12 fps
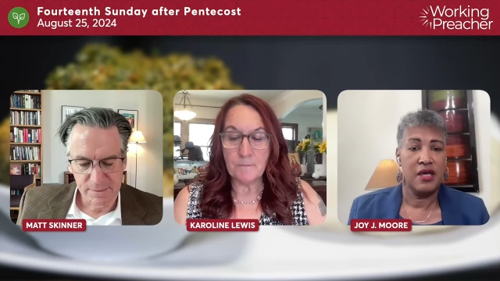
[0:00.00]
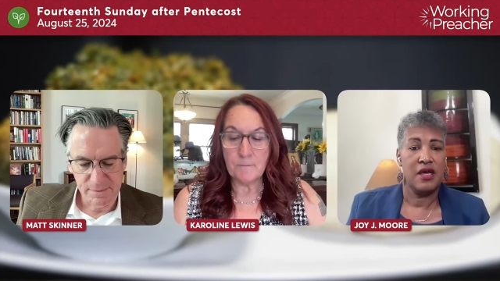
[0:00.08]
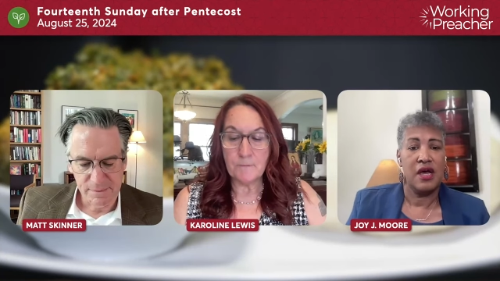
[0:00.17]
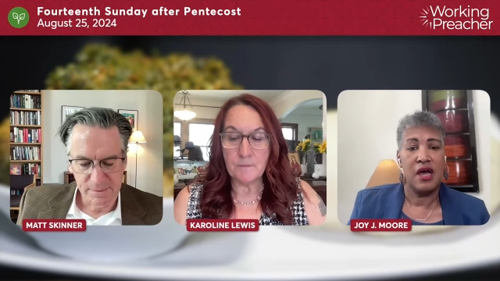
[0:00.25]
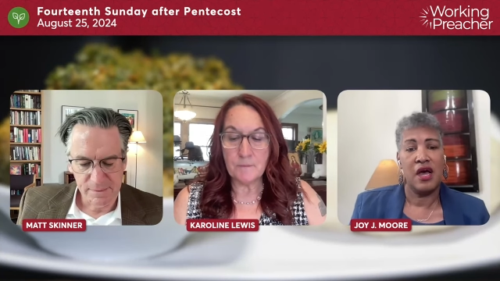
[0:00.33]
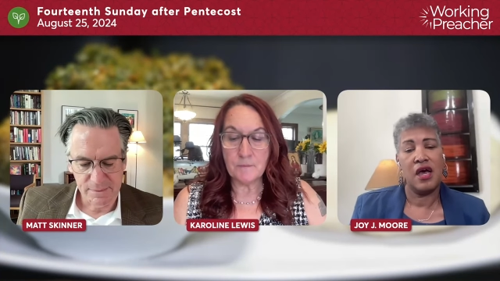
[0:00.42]

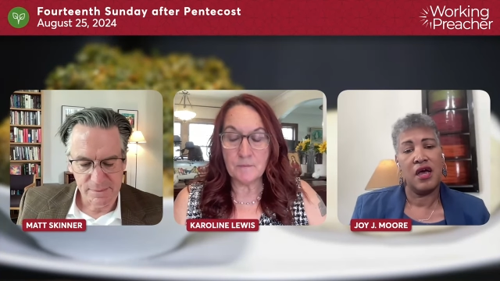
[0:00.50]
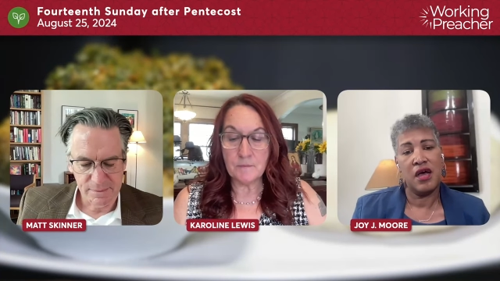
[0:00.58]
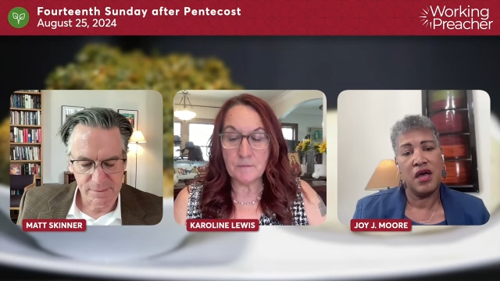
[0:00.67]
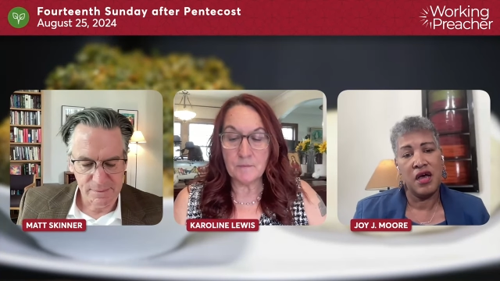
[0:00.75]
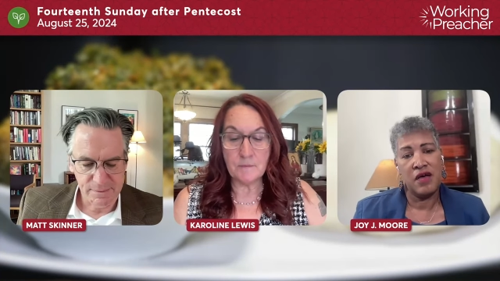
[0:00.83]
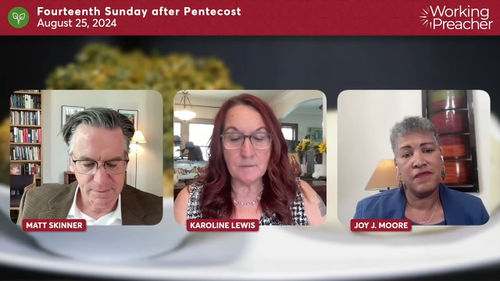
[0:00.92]
Speaker 1: uh
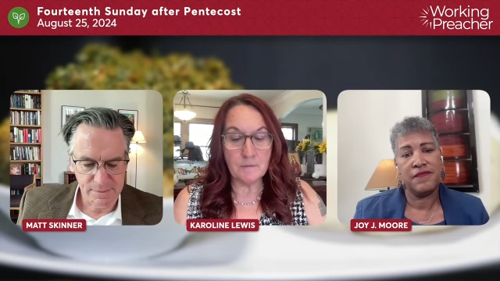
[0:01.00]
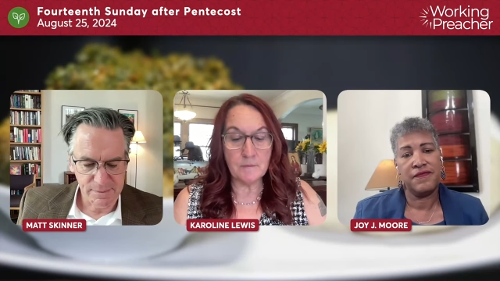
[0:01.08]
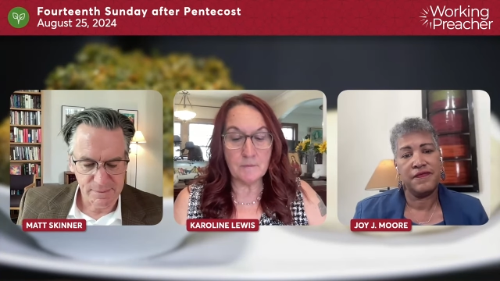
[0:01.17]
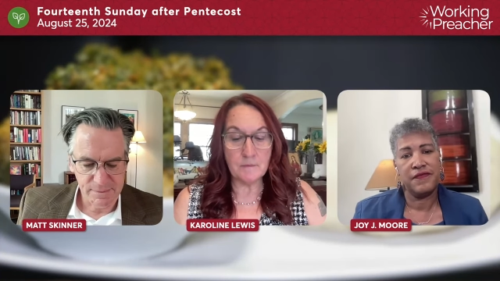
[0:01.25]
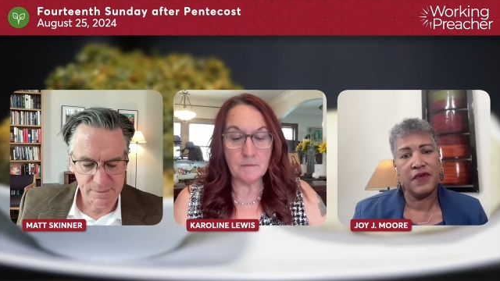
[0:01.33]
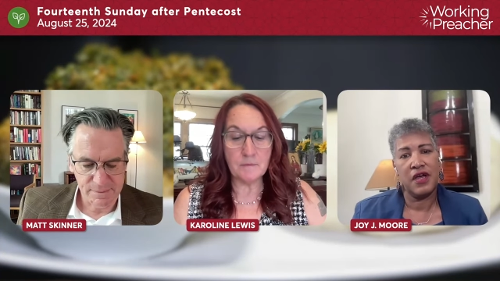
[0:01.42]

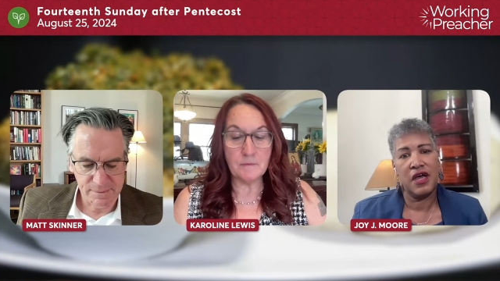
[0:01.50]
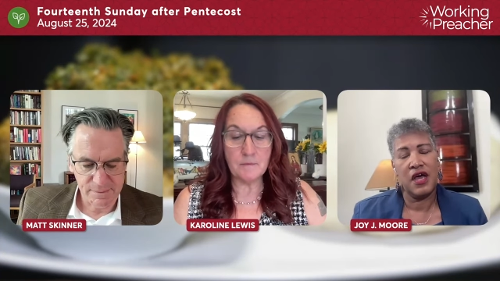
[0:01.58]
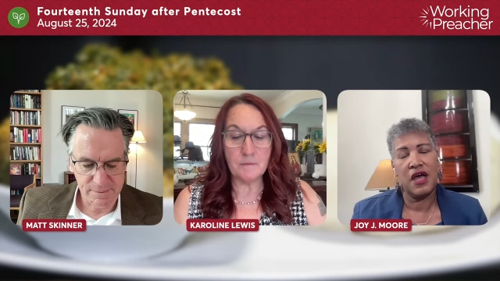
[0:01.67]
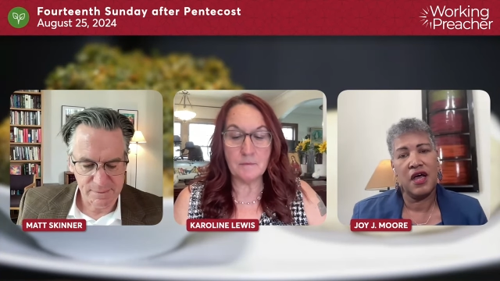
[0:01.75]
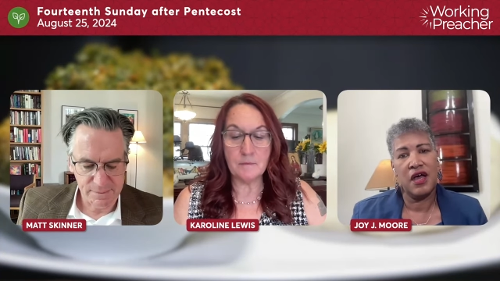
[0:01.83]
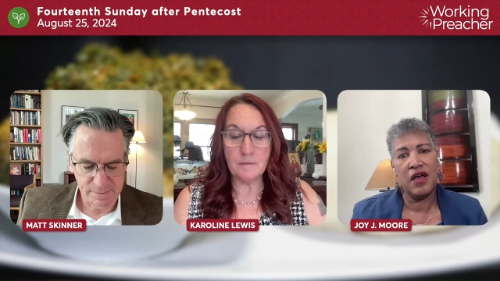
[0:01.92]
of
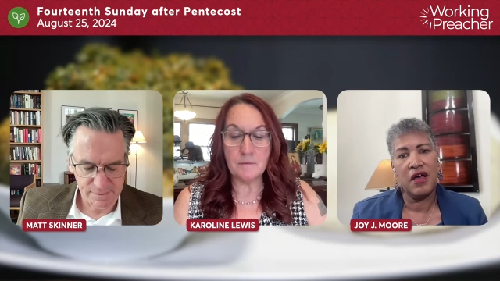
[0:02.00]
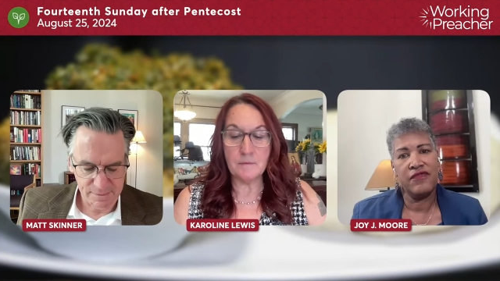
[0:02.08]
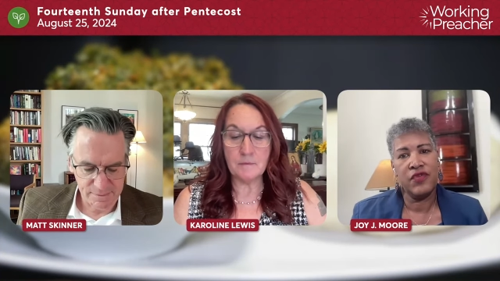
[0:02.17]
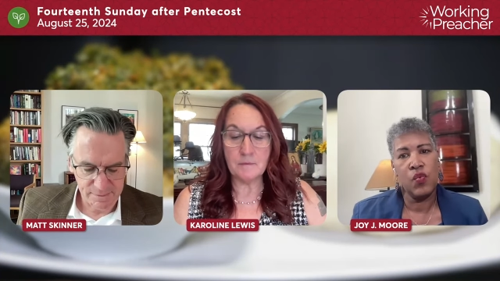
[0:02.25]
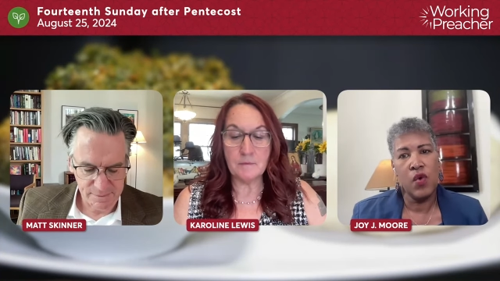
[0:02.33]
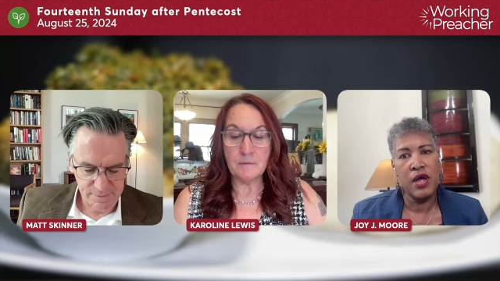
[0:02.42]

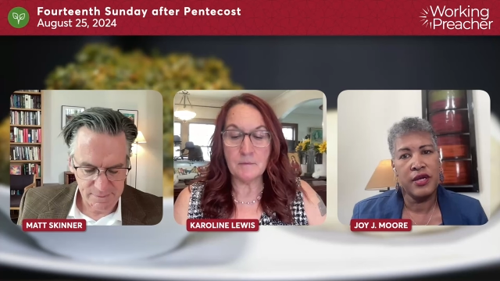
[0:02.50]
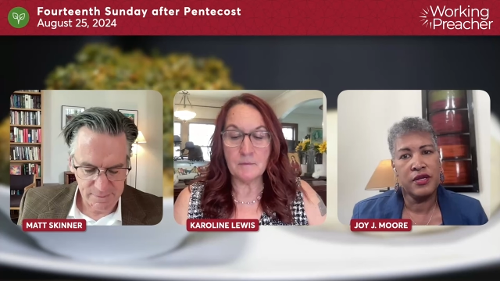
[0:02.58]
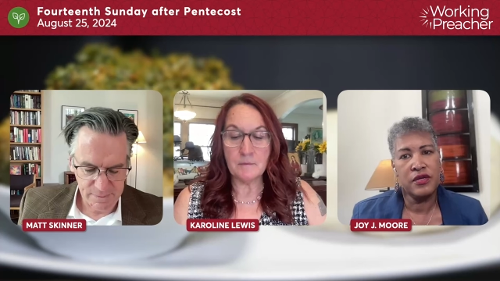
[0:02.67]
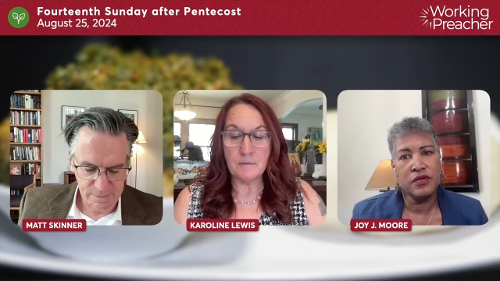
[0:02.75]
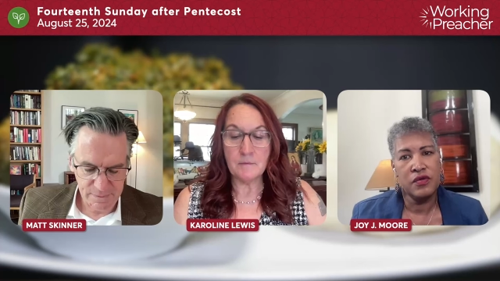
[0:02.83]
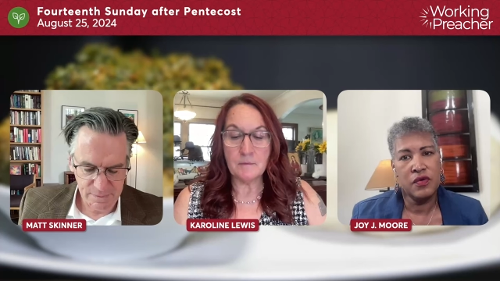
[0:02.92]
of the one
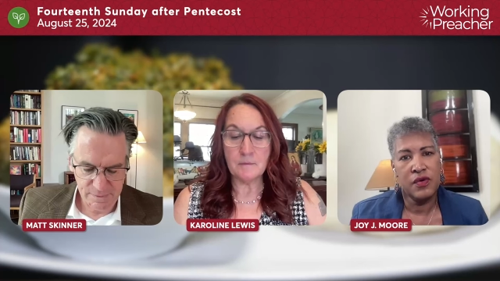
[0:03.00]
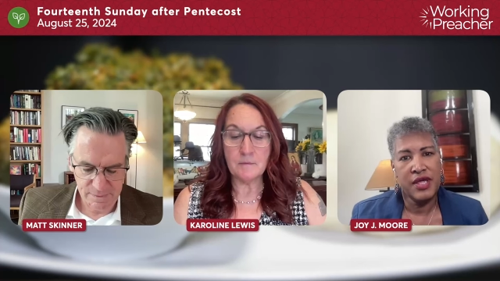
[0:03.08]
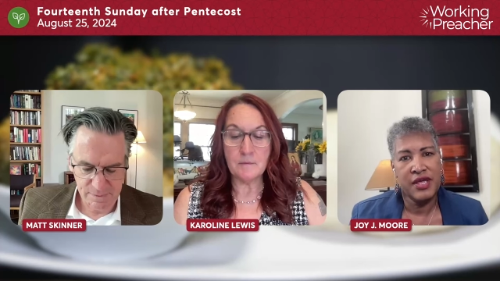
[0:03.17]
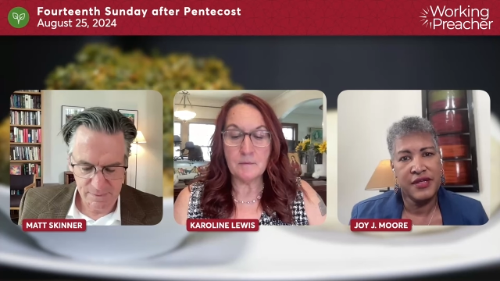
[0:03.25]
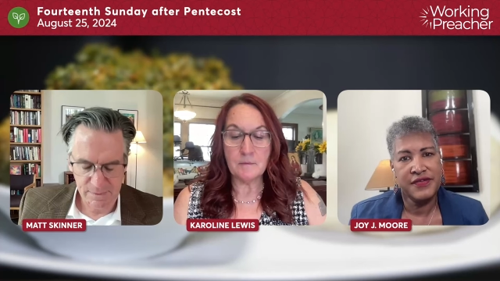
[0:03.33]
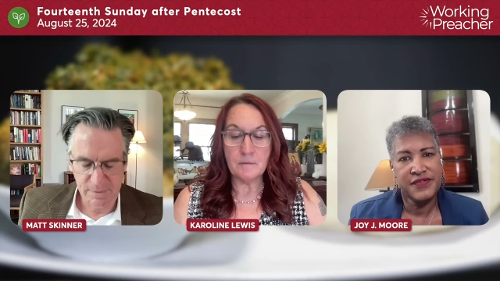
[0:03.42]
who
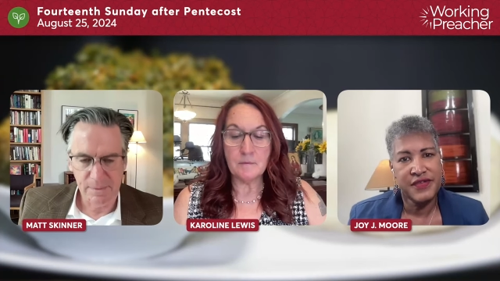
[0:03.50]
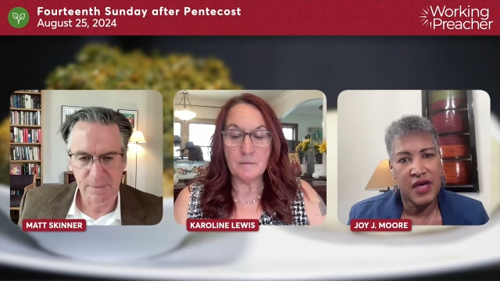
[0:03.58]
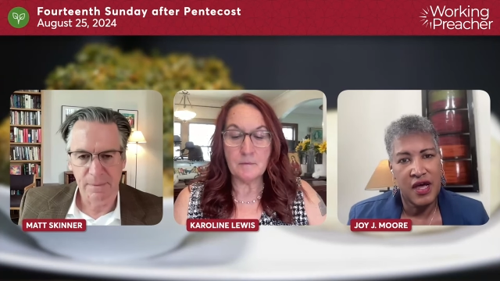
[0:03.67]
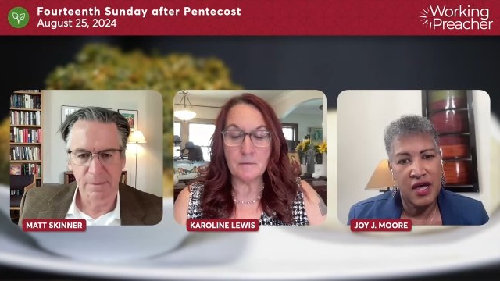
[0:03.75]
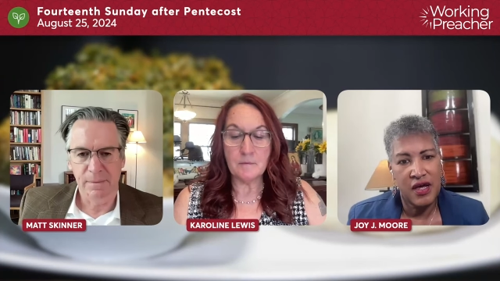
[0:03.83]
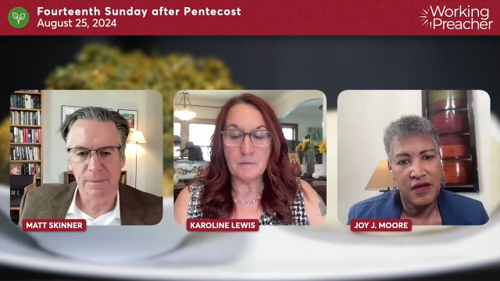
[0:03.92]
is
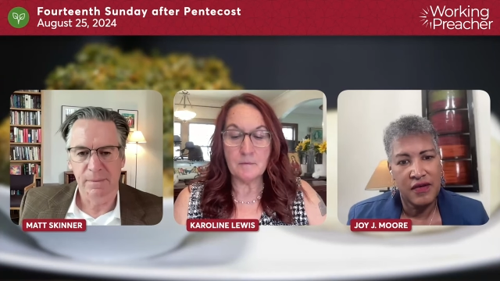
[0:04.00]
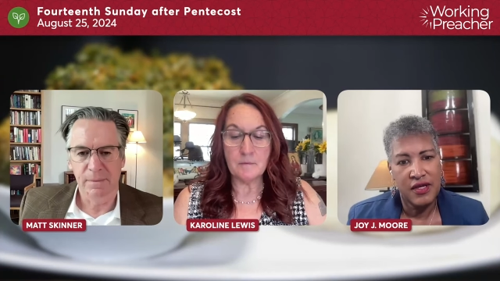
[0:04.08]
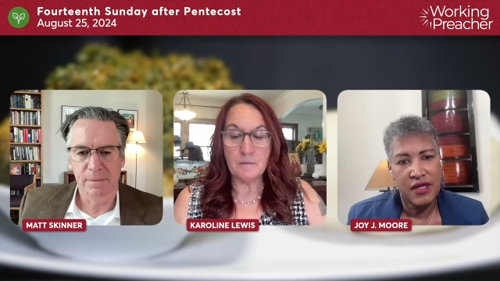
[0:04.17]
uh